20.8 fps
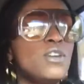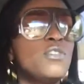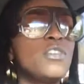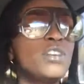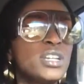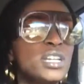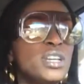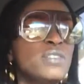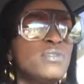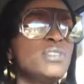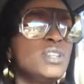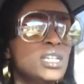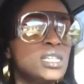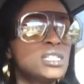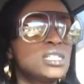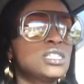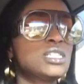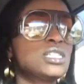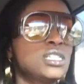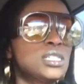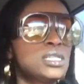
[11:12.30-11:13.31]

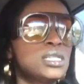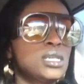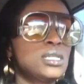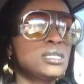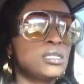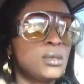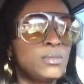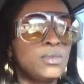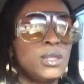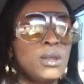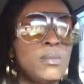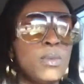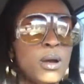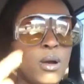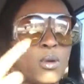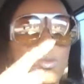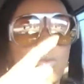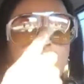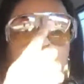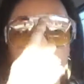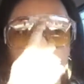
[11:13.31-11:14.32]
forgiveness, and she said something
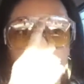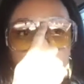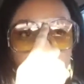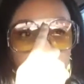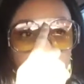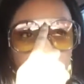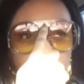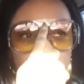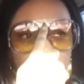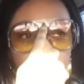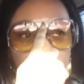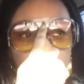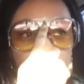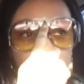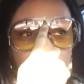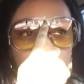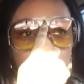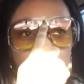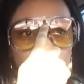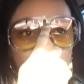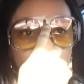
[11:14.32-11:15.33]
about water,
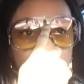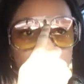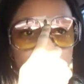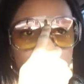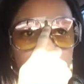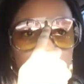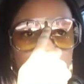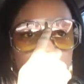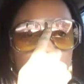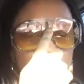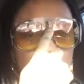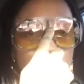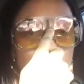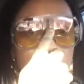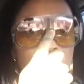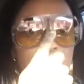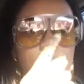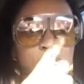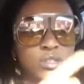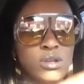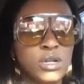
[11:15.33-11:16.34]
and when she said water,
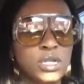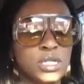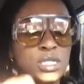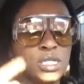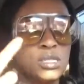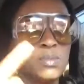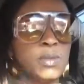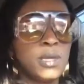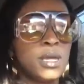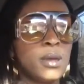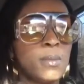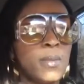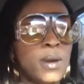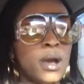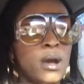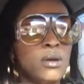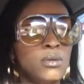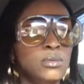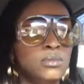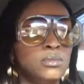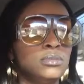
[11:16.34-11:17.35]
she started to speak
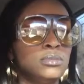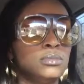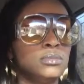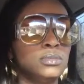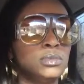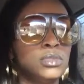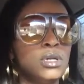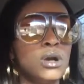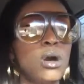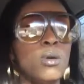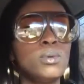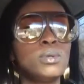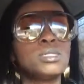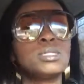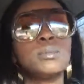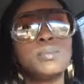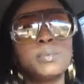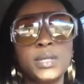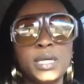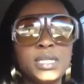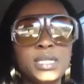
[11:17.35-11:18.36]
about going
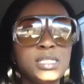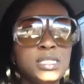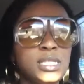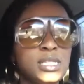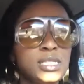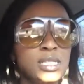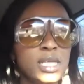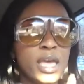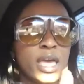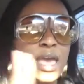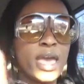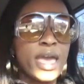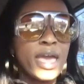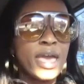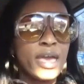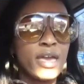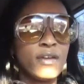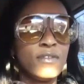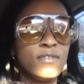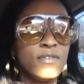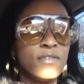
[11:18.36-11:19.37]
to places that
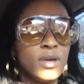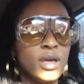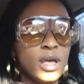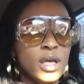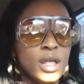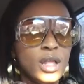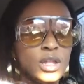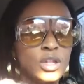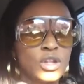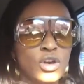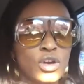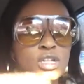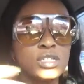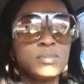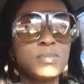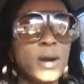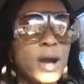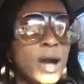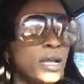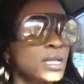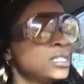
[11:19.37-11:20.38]
have
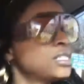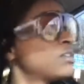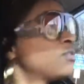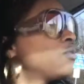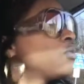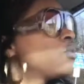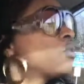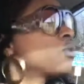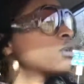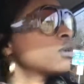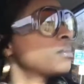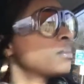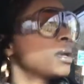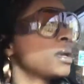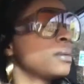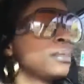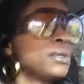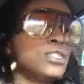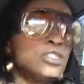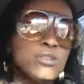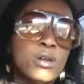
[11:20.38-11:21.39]
large bodies of water,
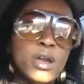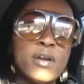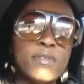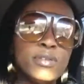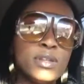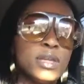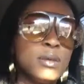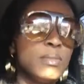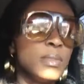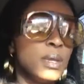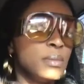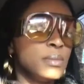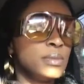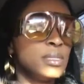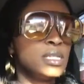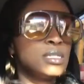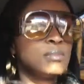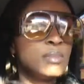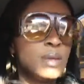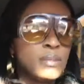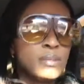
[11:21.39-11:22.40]
maybe traveling, maybe
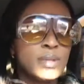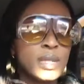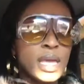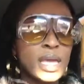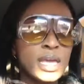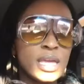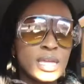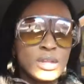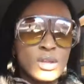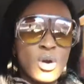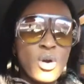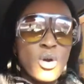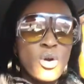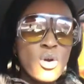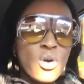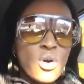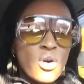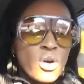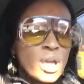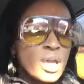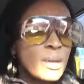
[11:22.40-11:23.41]
this, maybe that, and
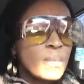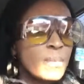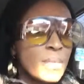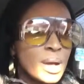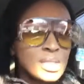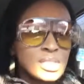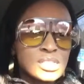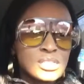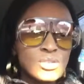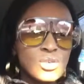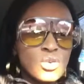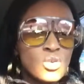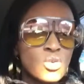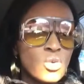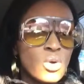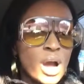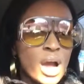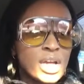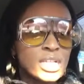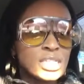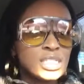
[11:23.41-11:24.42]
all in my
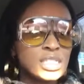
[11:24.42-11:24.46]
soul,